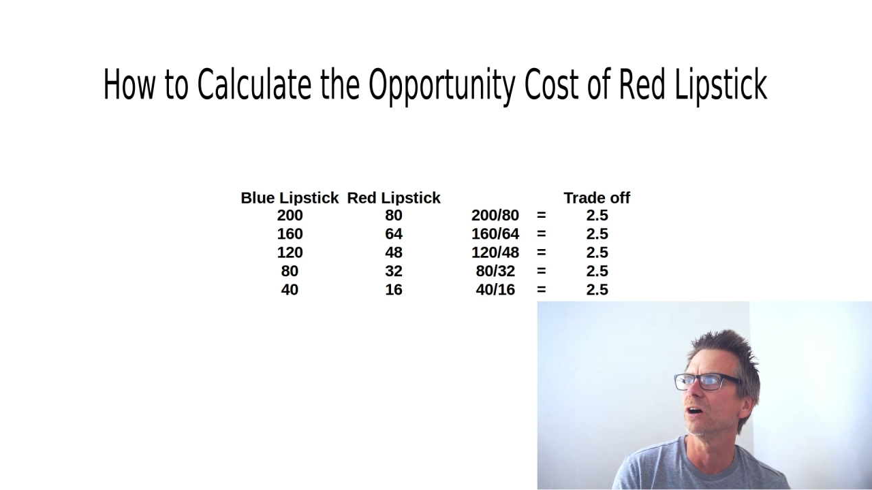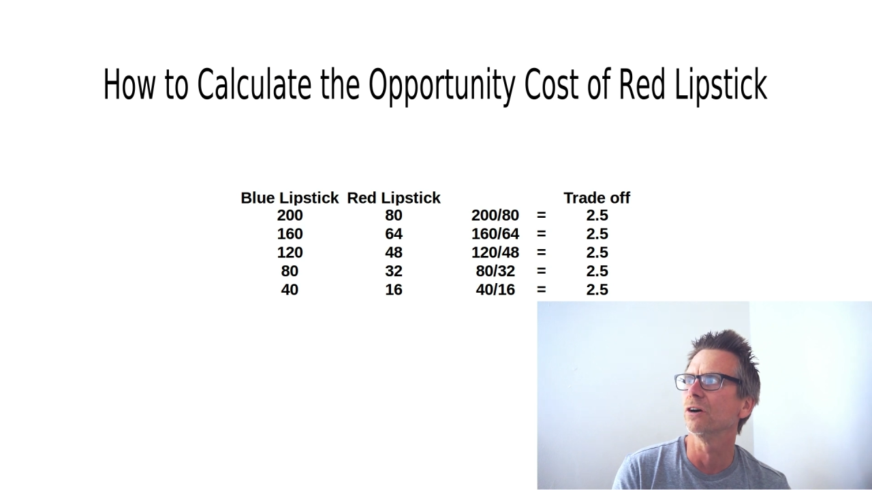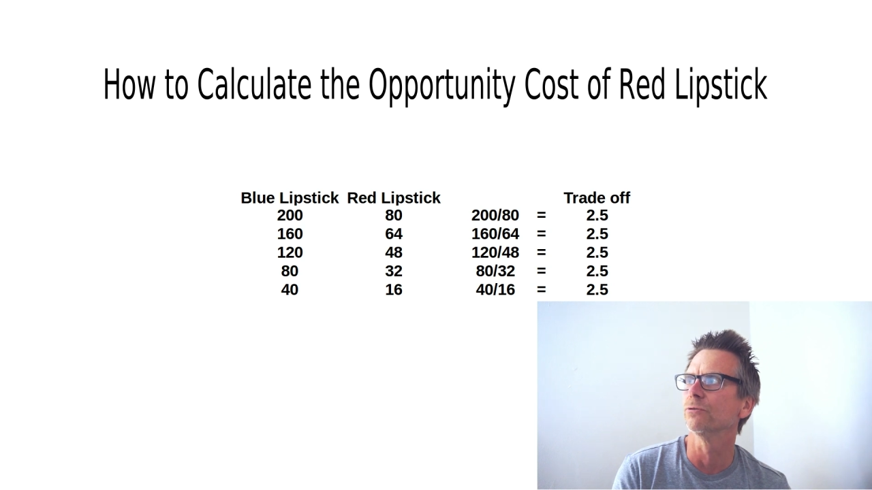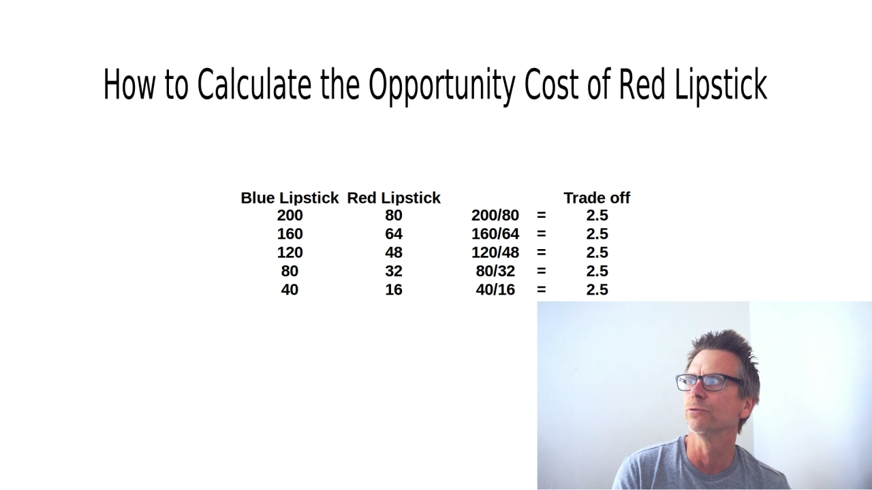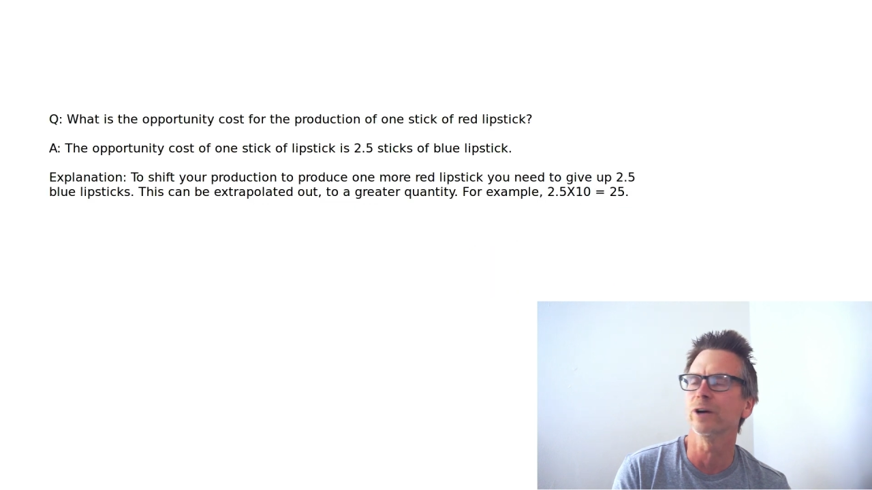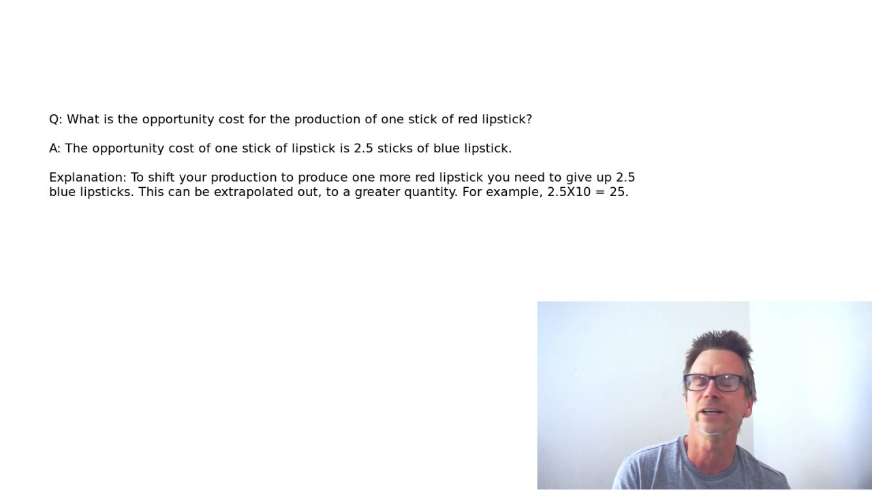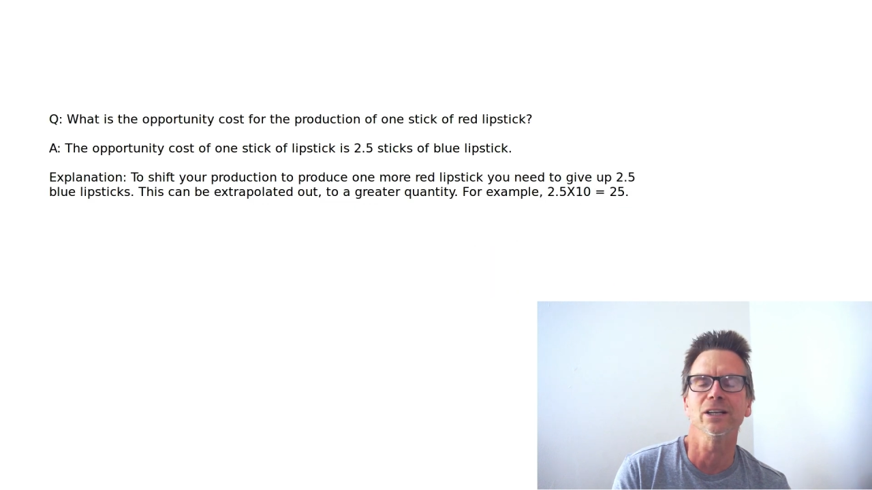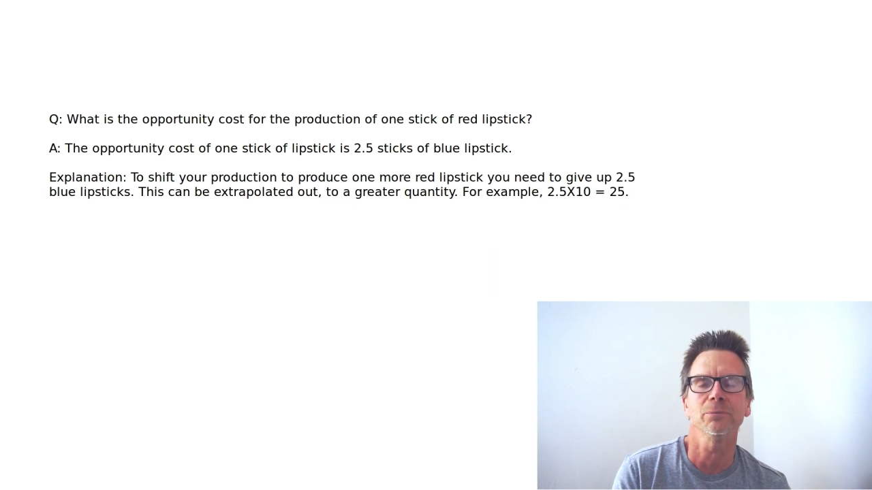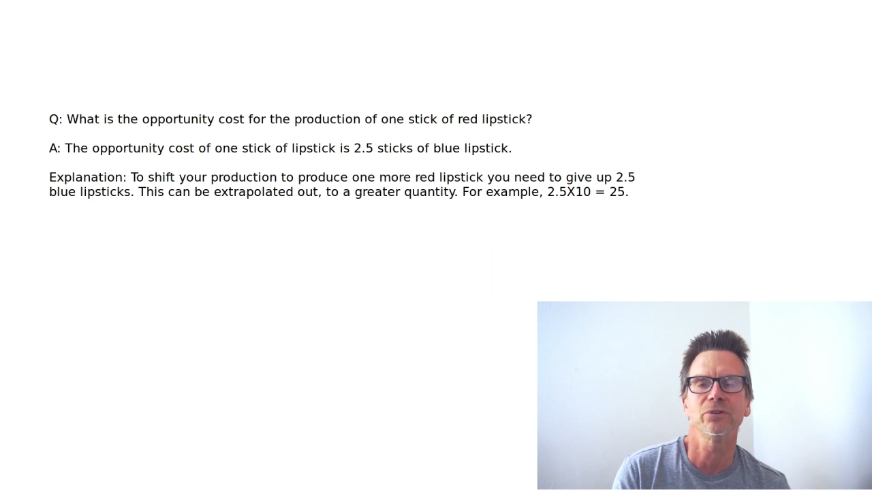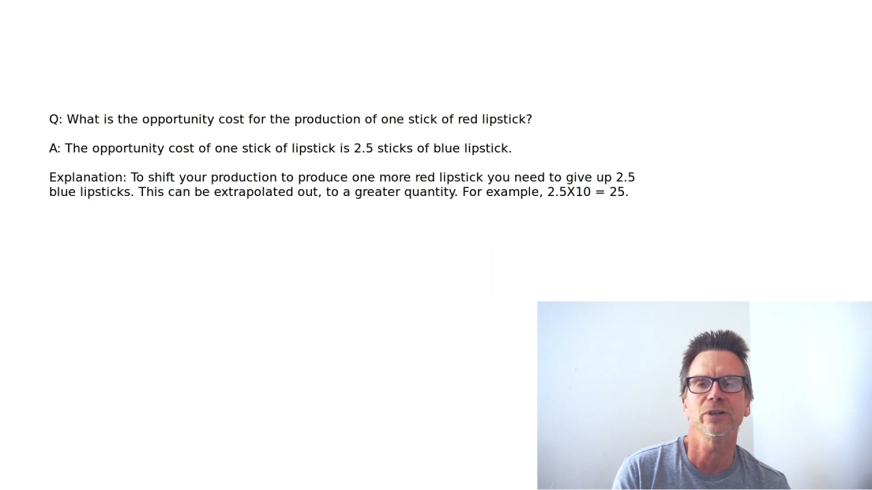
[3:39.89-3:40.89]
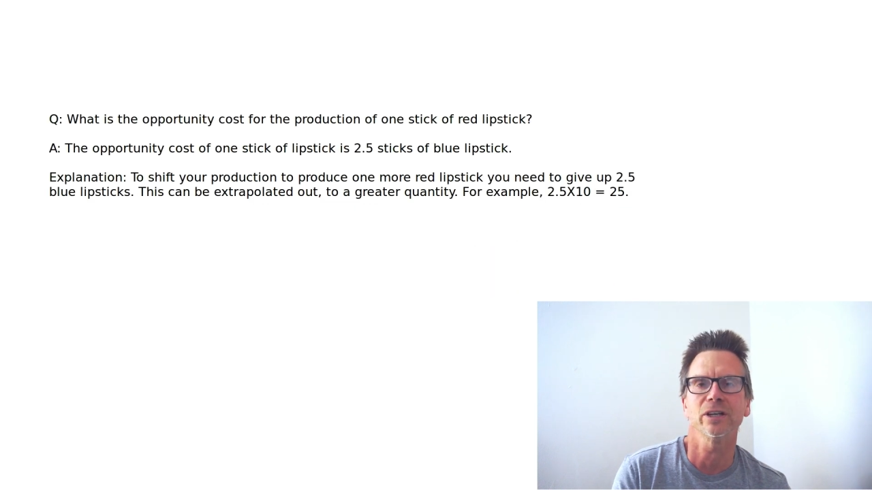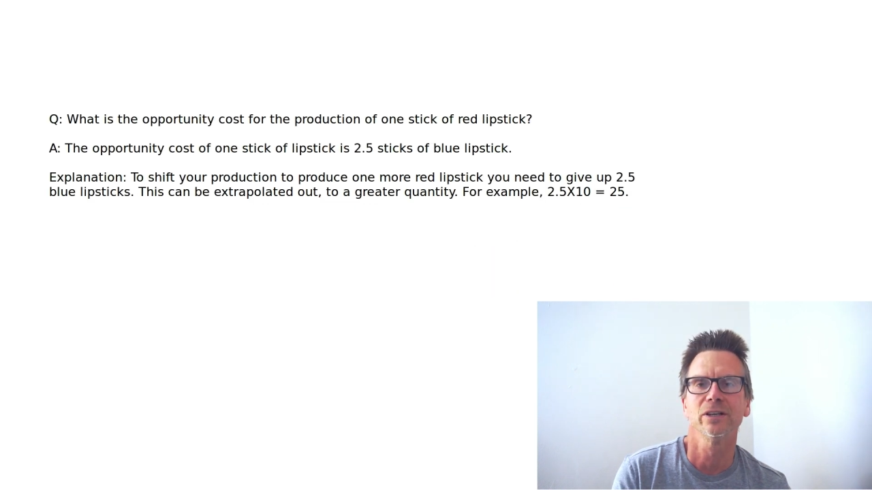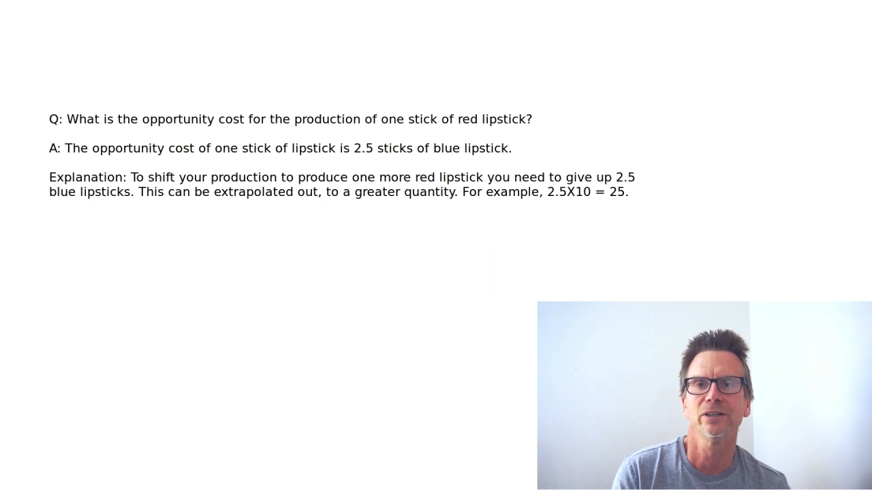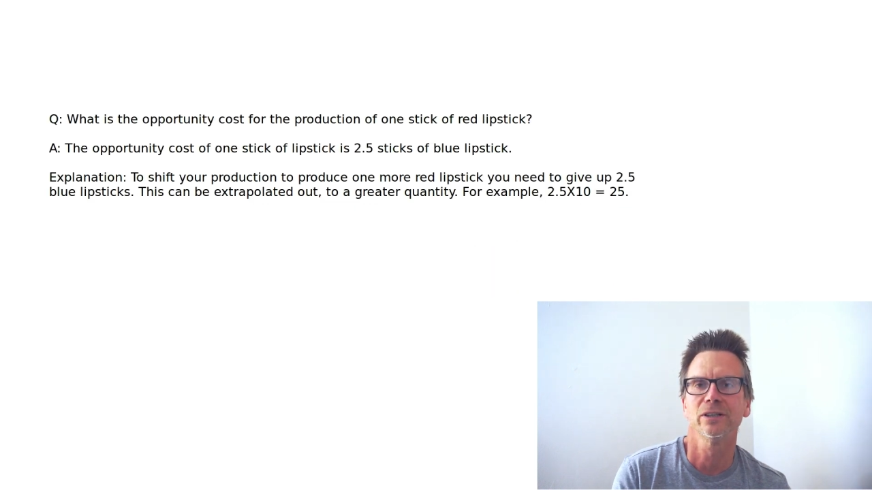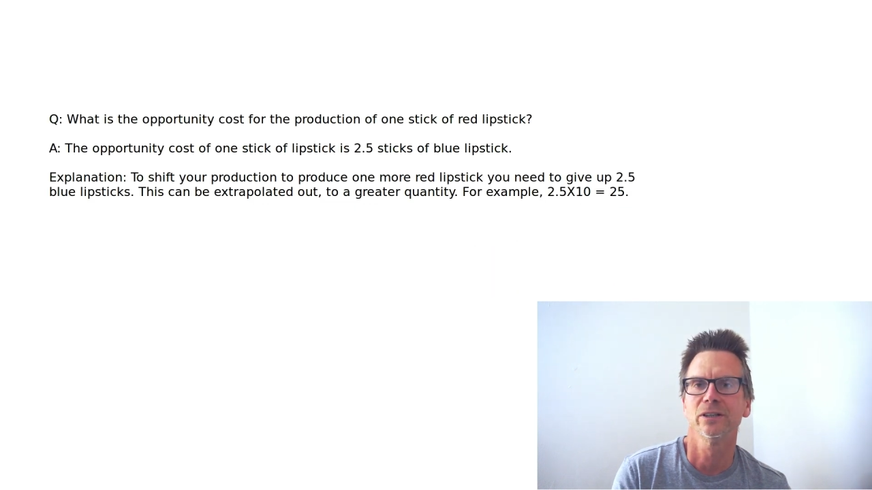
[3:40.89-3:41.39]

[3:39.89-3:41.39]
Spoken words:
of red lipstick?